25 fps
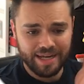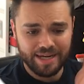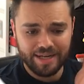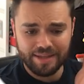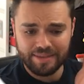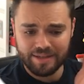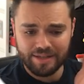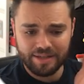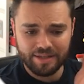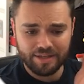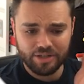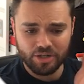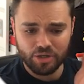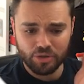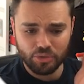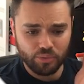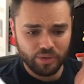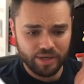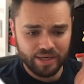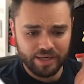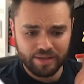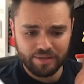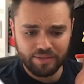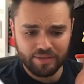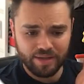anything in
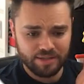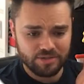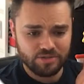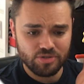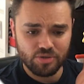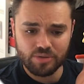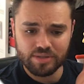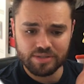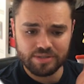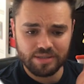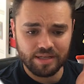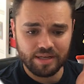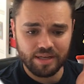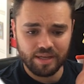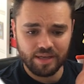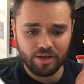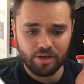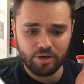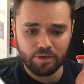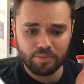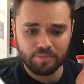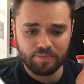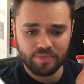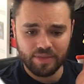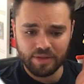Korean. That's always gonna
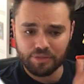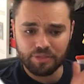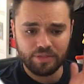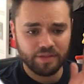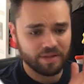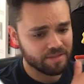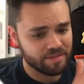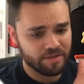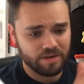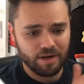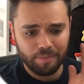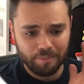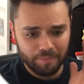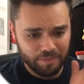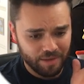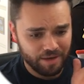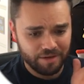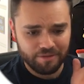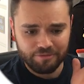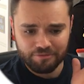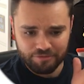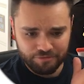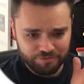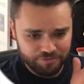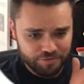help. They'll think that I'm
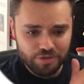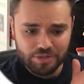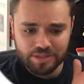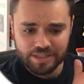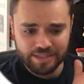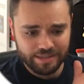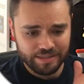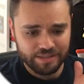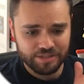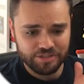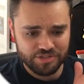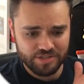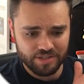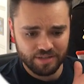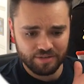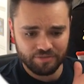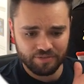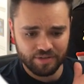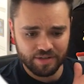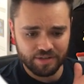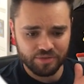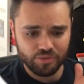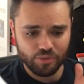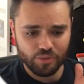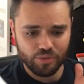like fully legit if
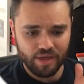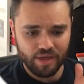I do